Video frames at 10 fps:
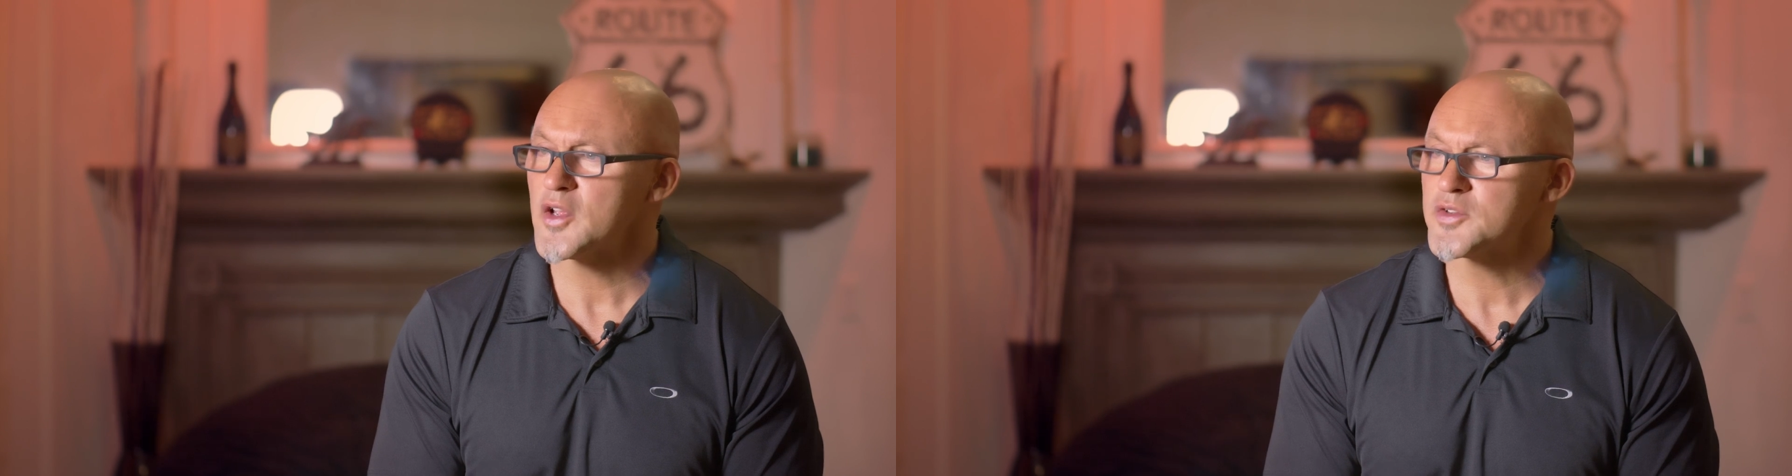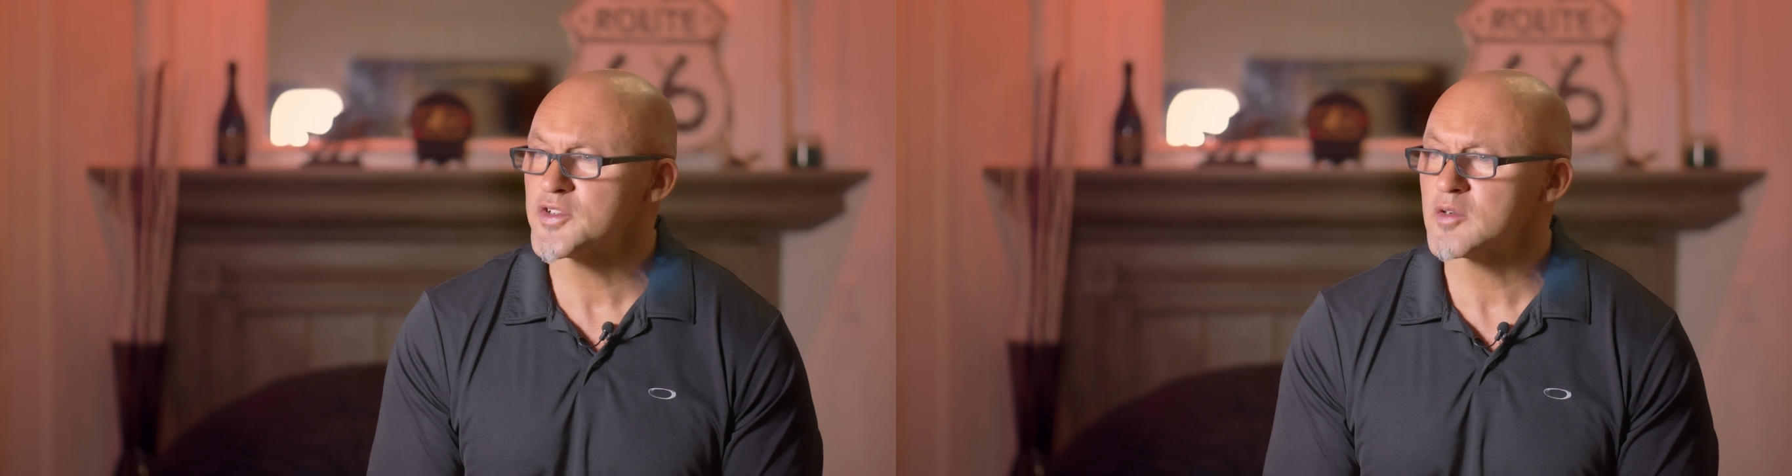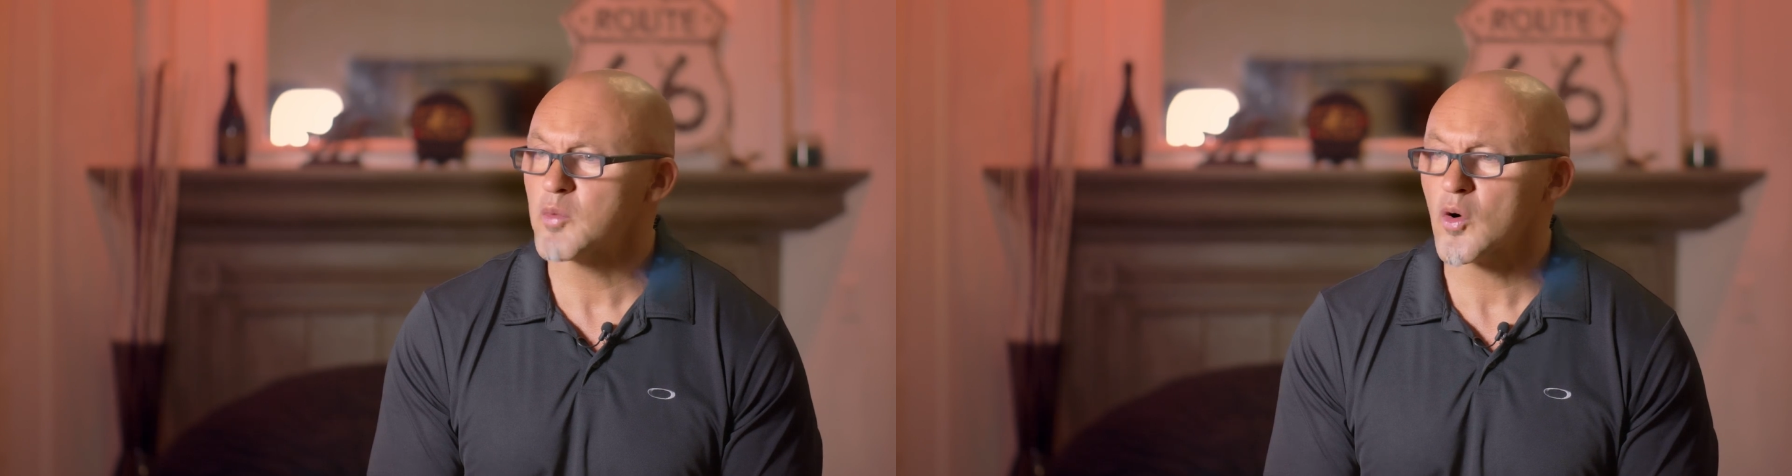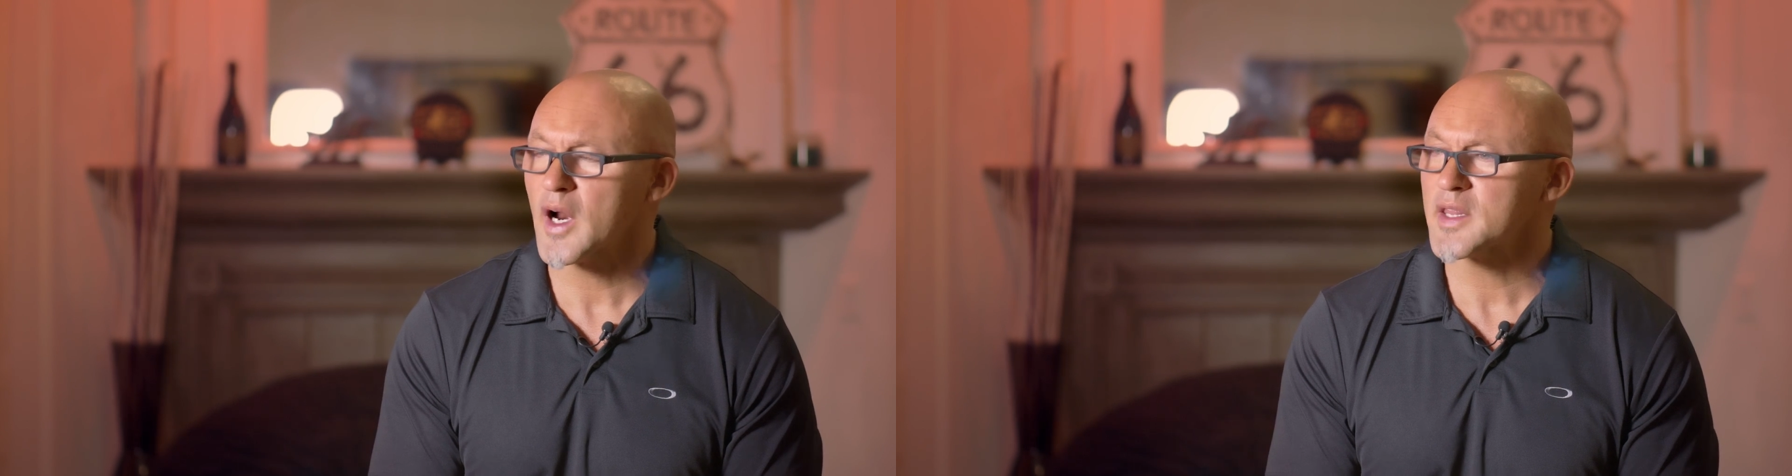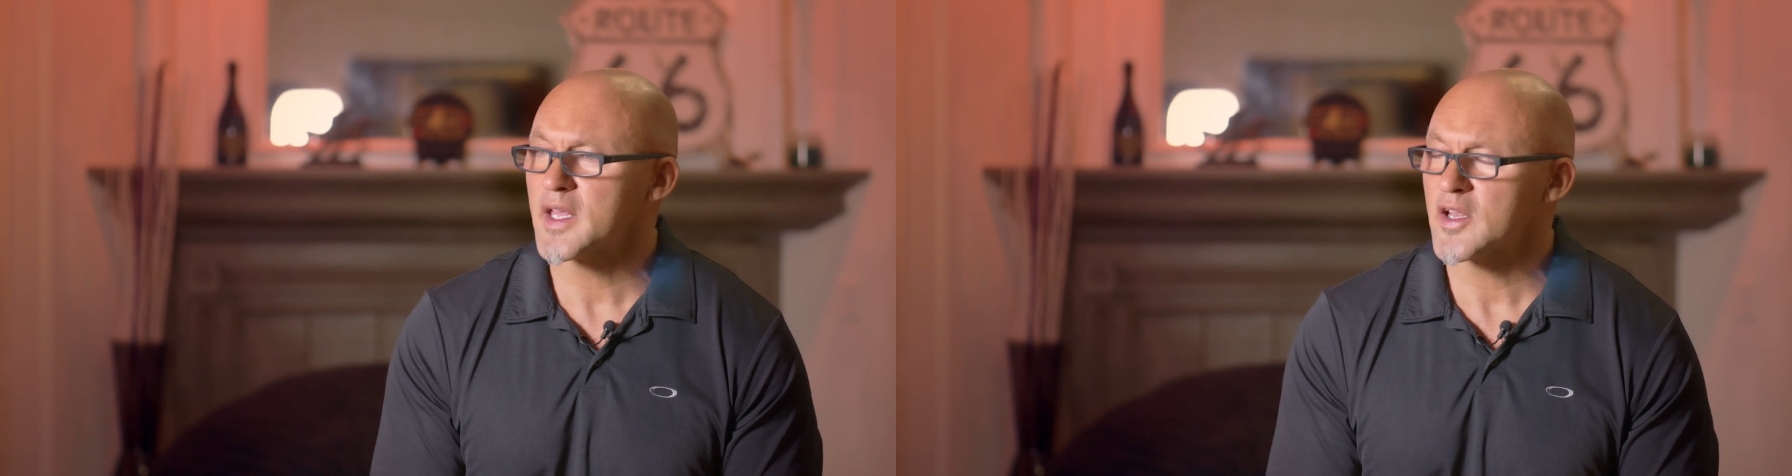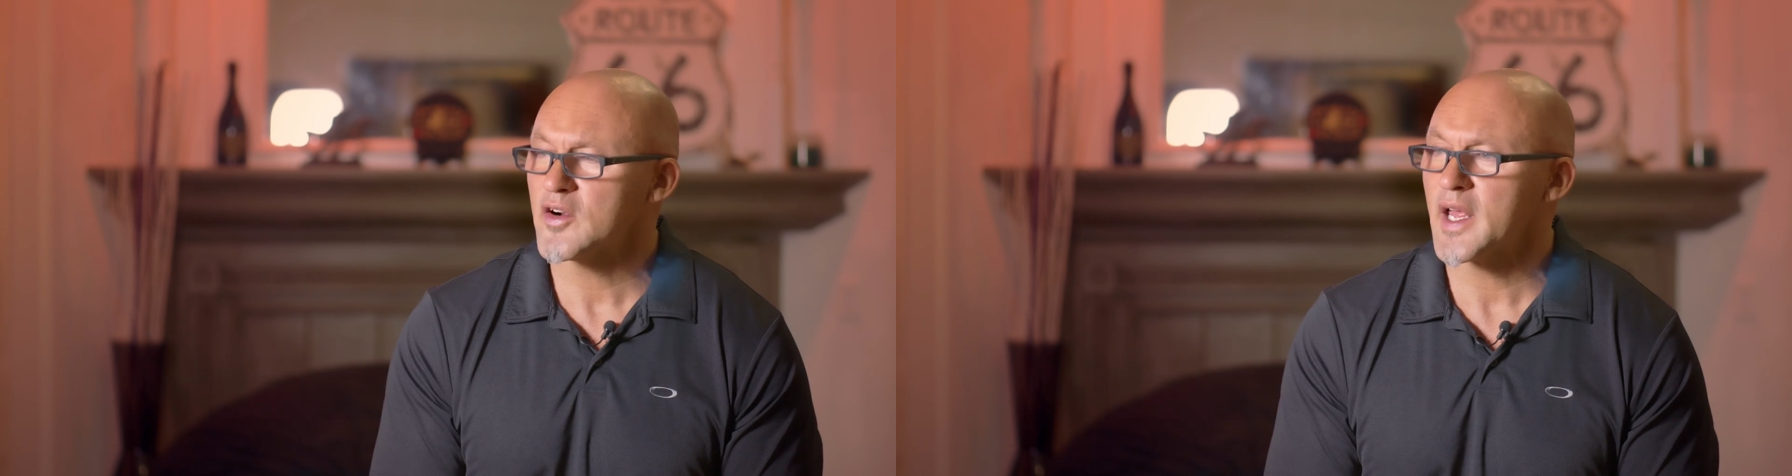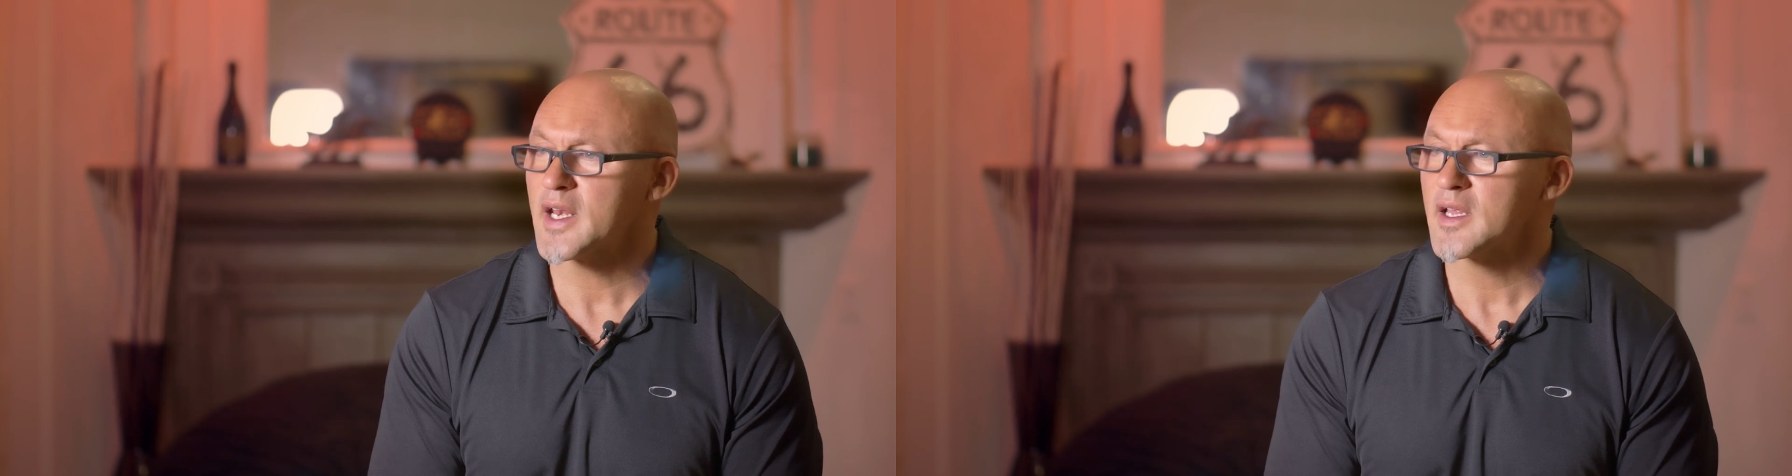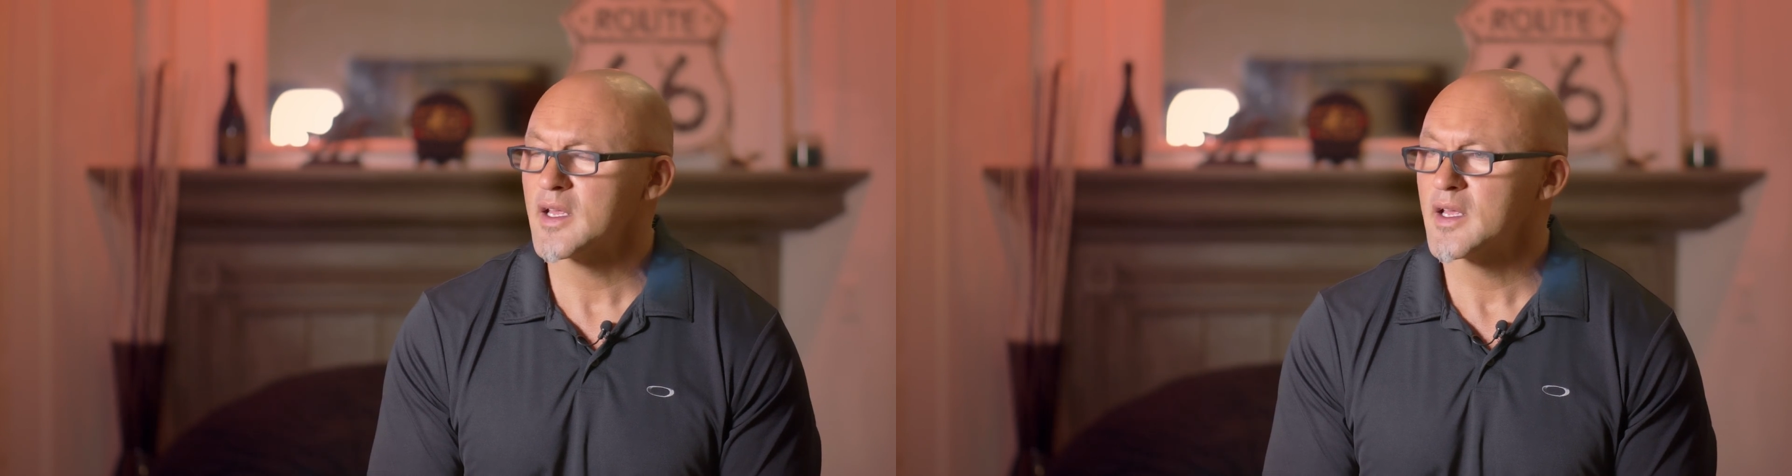YouTube or on the internet.